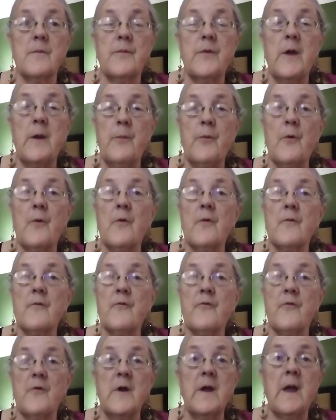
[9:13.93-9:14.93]
People
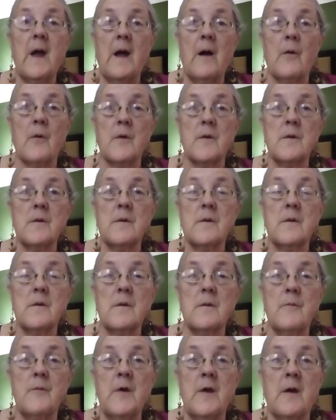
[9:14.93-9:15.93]
freak out
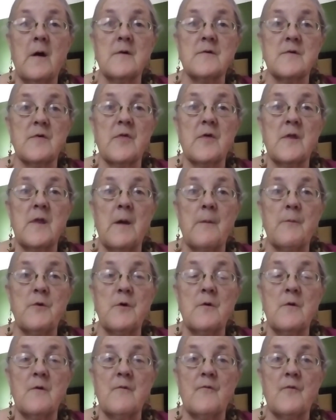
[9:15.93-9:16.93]
because of the
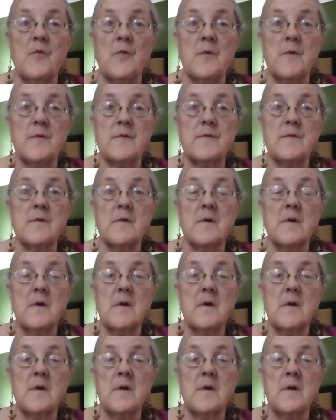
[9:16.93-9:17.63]
Neptune influence.